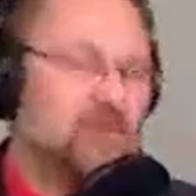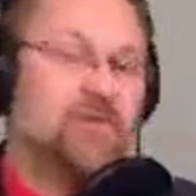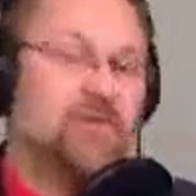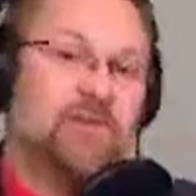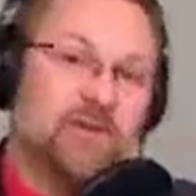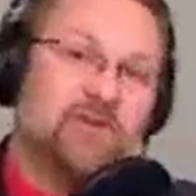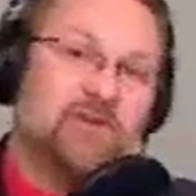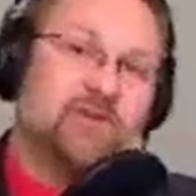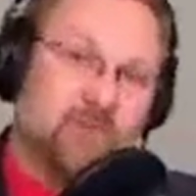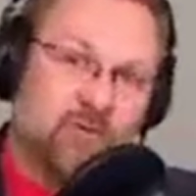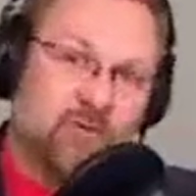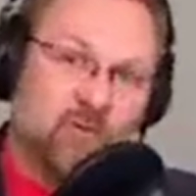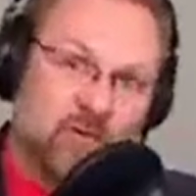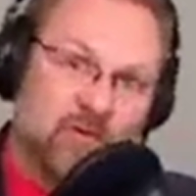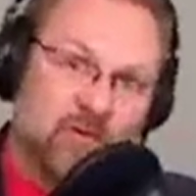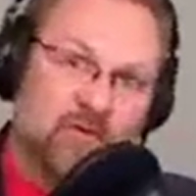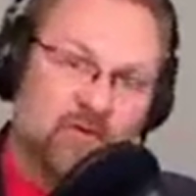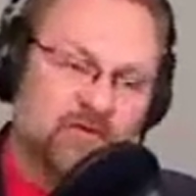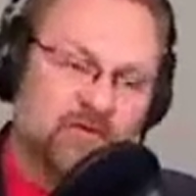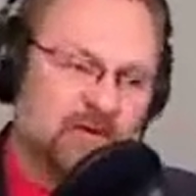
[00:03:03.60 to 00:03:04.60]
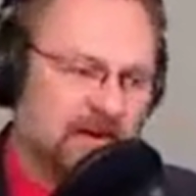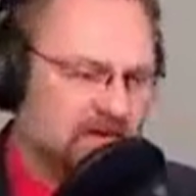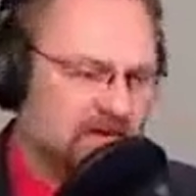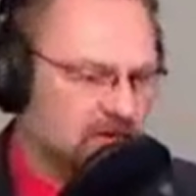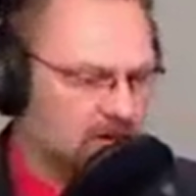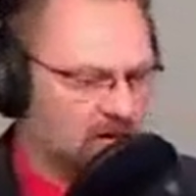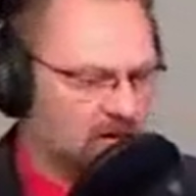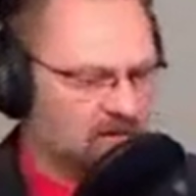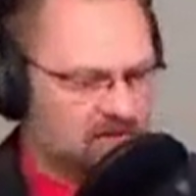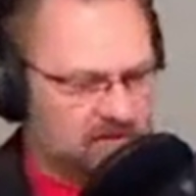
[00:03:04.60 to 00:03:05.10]
the digital world of
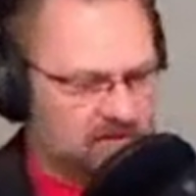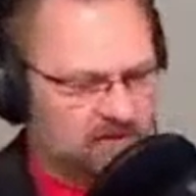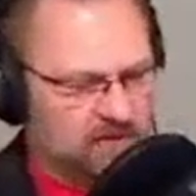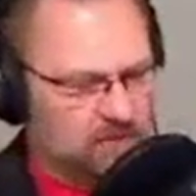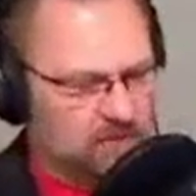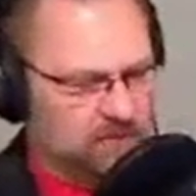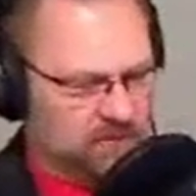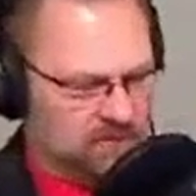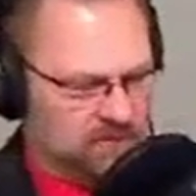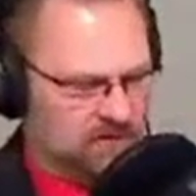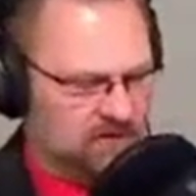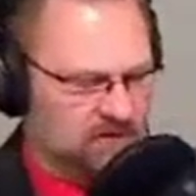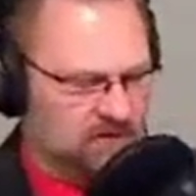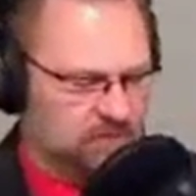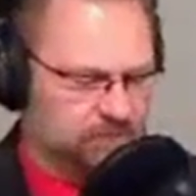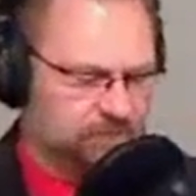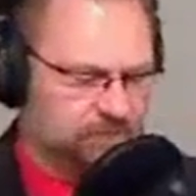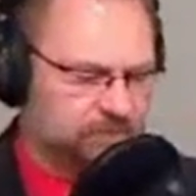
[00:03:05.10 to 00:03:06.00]
technology, of computers,